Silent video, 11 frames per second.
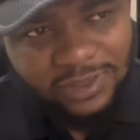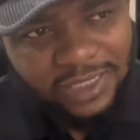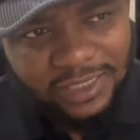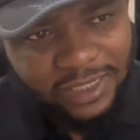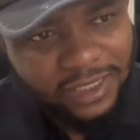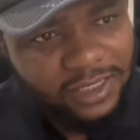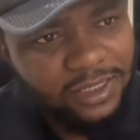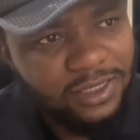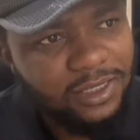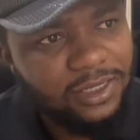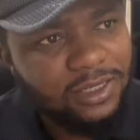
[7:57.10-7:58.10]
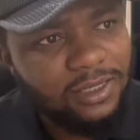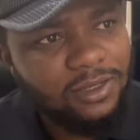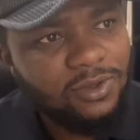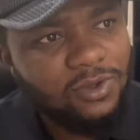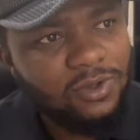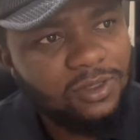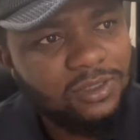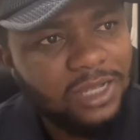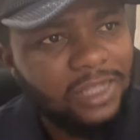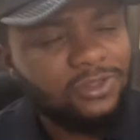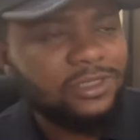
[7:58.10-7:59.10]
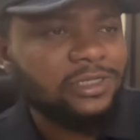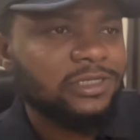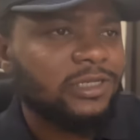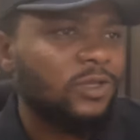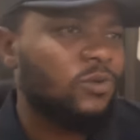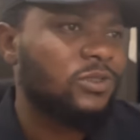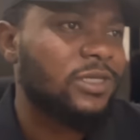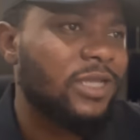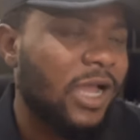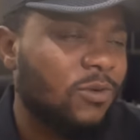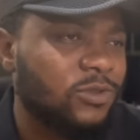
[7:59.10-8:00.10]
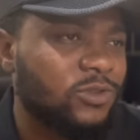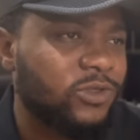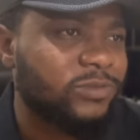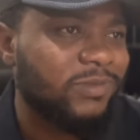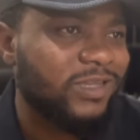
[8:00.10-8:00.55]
other day. I think the guy was just